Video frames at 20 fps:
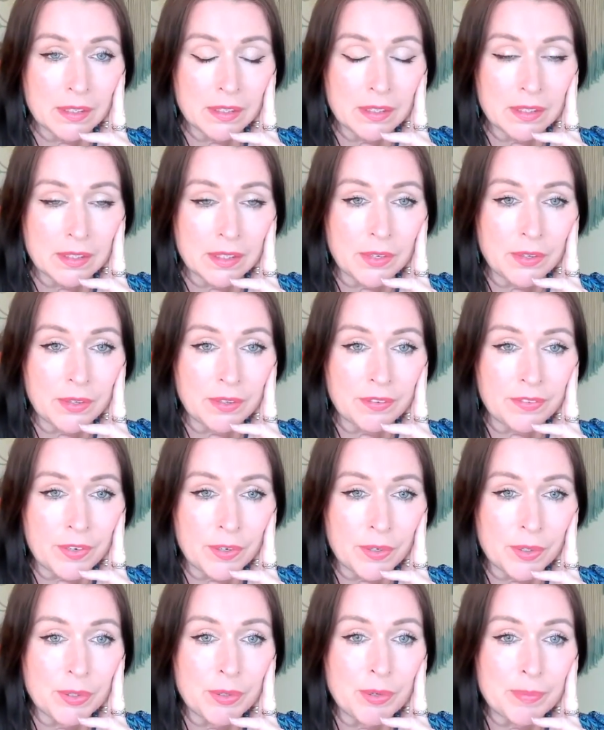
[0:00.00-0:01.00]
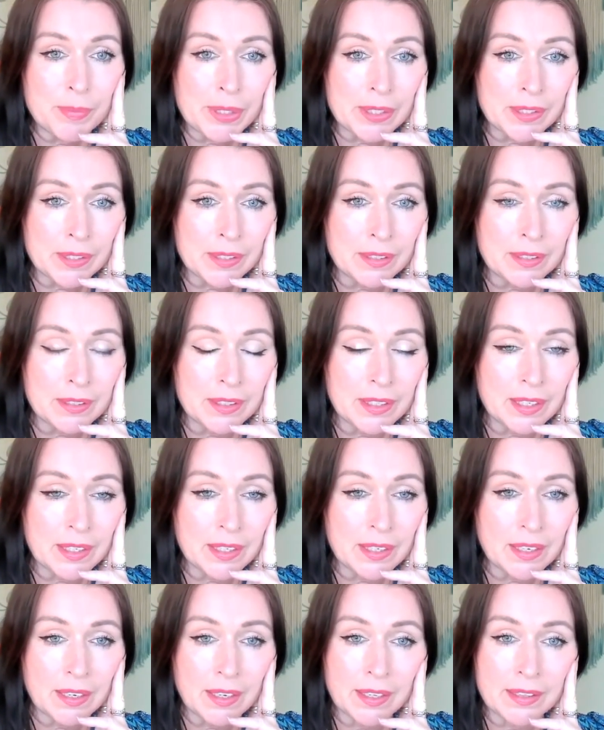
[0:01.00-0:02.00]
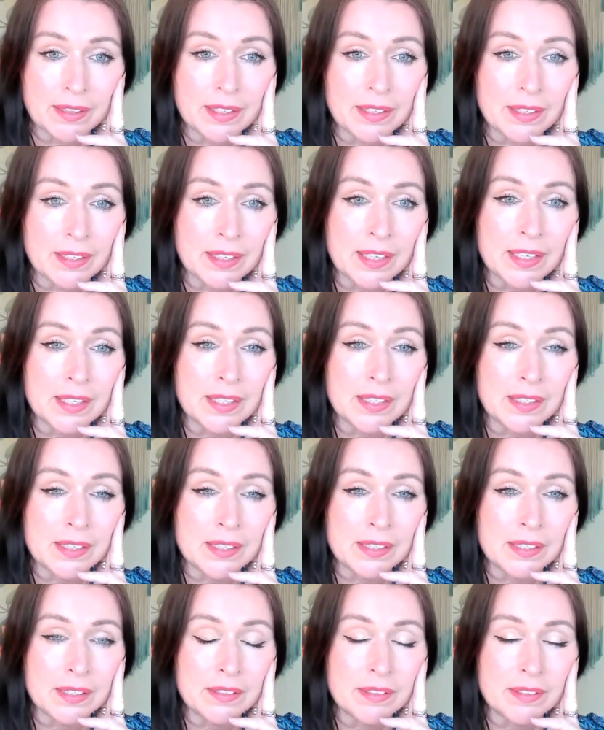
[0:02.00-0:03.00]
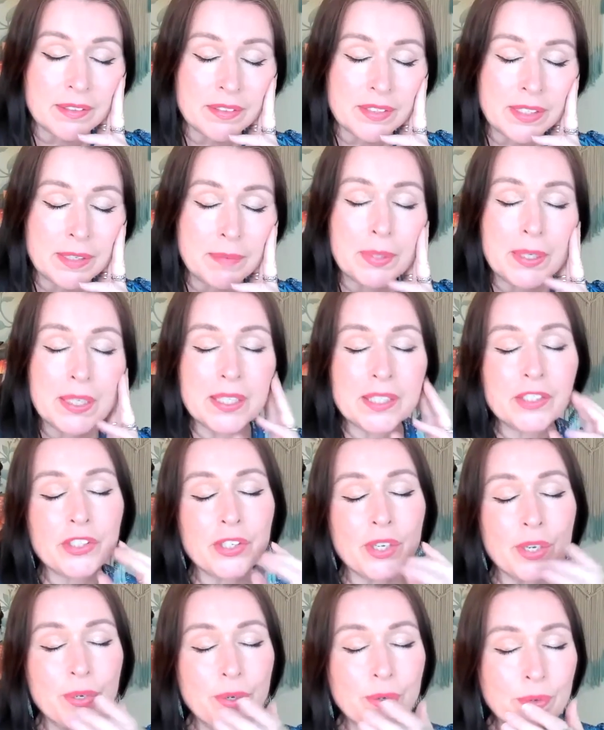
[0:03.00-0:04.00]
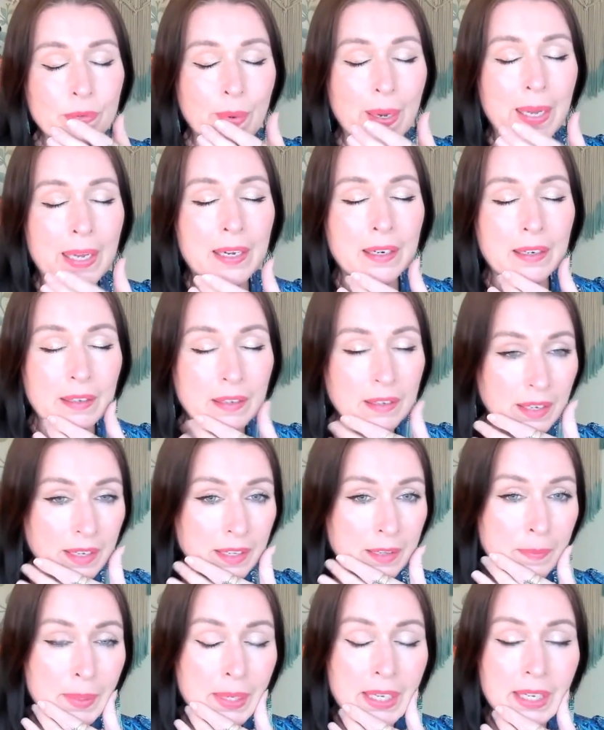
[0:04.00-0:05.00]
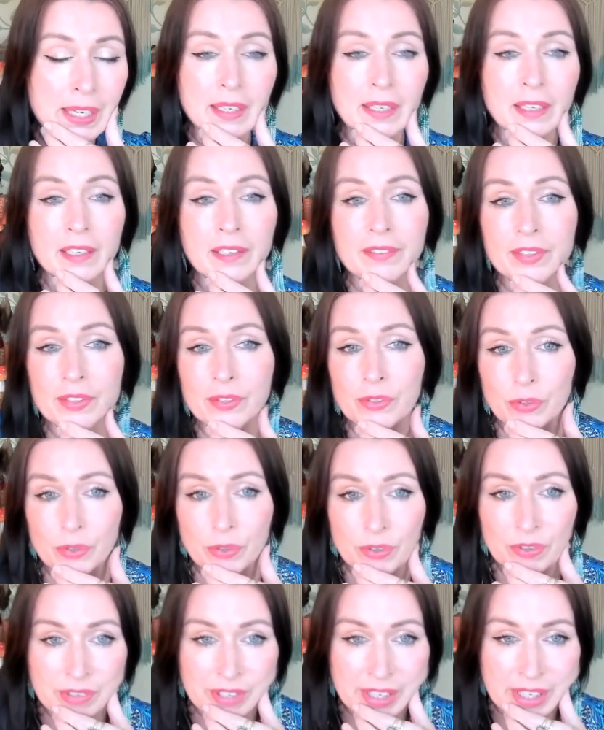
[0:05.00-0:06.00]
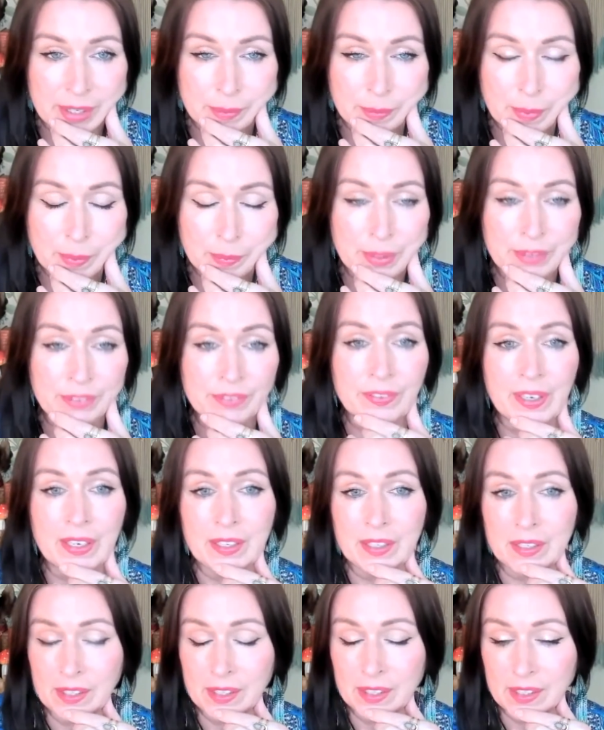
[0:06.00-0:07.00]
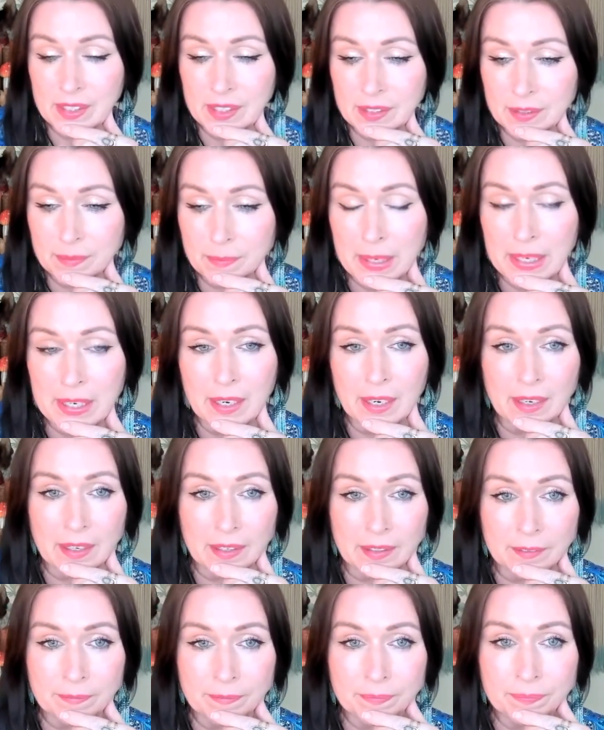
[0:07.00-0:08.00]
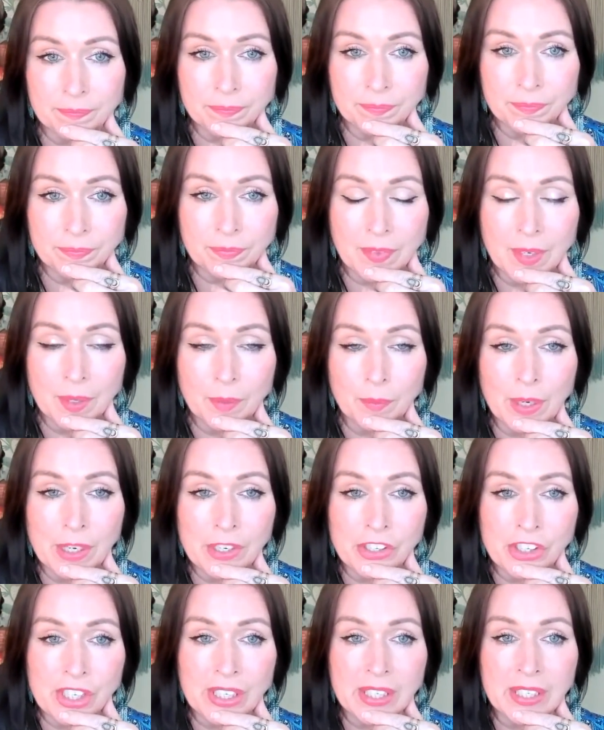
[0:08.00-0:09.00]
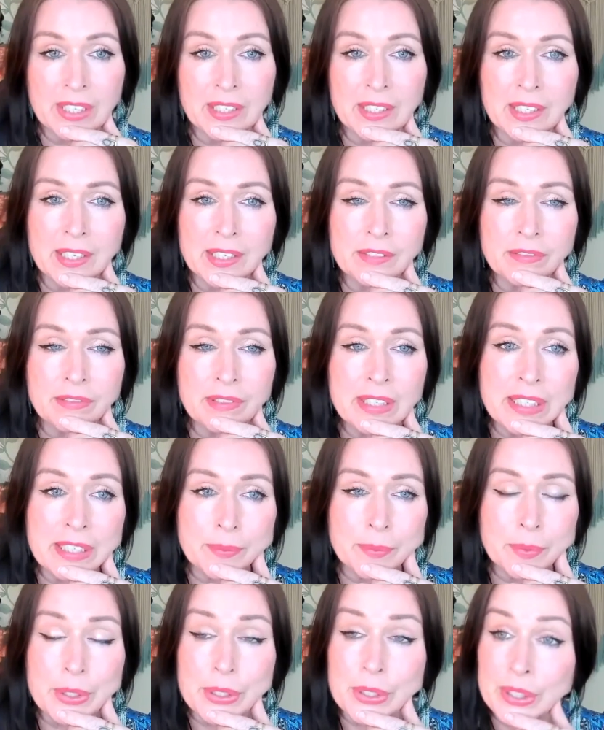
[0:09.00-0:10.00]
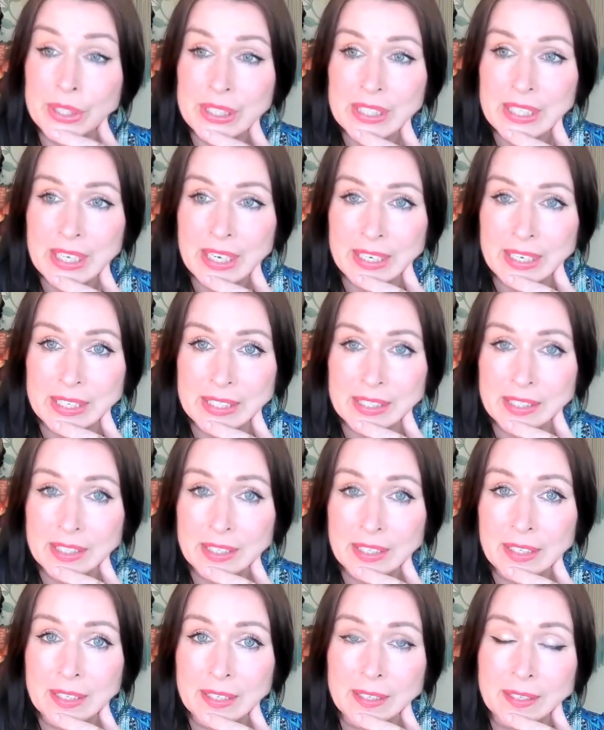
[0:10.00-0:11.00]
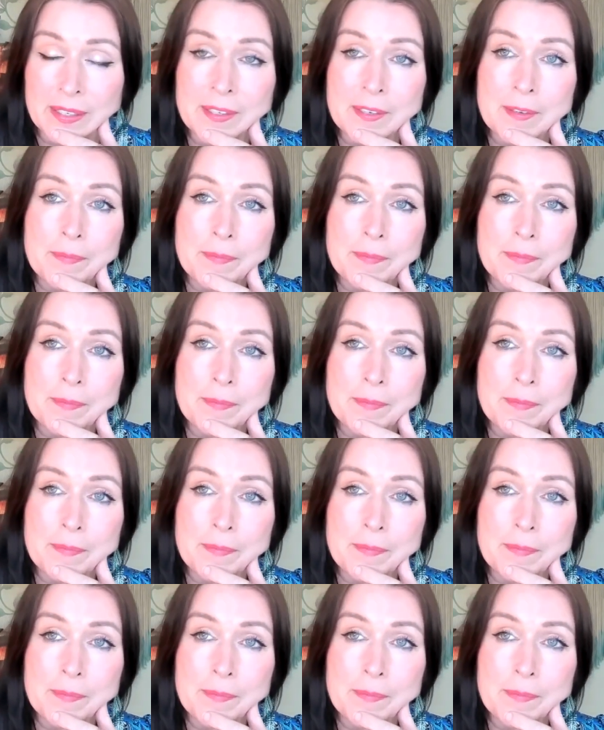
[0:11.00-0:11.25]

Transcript: So the foxwoman, I think, is symbolized so well at the beginning of the story when we first meet her, where she is really what you could say is the